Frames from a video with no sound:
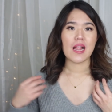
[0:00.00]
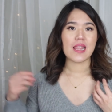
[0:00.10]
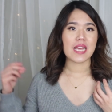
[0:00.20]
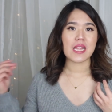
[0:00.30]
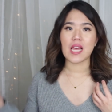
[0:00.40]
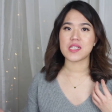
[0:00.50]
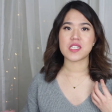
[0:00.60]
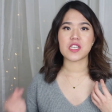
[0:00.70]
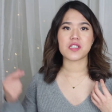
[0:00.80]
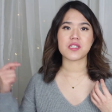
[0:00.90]
like
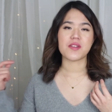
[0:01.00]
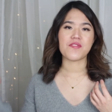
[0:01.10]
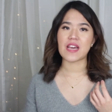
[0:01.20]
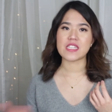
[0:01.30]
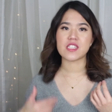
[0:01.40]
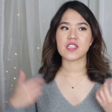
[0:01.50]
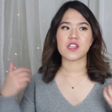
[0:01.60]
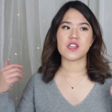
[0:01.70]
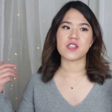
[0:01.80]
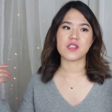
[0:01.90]
classier,
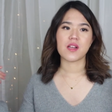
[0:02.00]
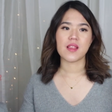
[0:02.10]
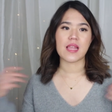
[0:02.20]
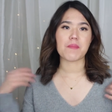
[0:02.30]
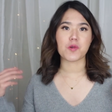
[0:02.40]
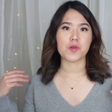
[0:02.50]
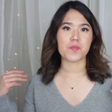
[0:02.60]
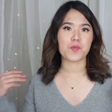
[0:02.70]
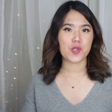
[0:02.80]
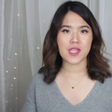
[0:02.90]
fancier, like more
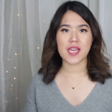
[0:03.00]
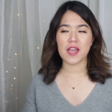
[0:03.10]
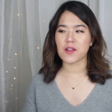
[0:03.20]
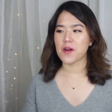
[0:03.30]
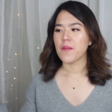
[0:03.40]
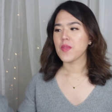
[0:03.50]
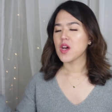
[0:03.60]
put together.